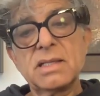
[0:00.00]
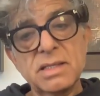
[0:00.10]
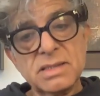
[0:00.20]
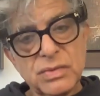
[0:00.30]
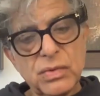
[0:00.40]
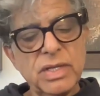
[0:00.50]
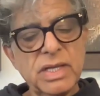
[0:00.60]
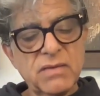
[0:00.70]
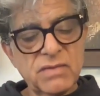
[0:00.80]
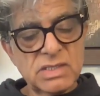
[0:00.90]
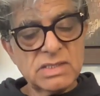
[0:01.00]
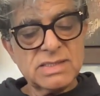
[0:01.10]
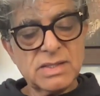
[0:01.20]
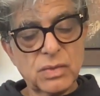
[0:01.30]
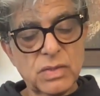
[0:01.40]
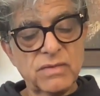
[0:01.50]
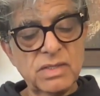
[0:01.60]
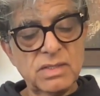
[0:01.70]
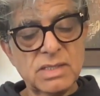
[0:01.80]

There is growing evidence, however,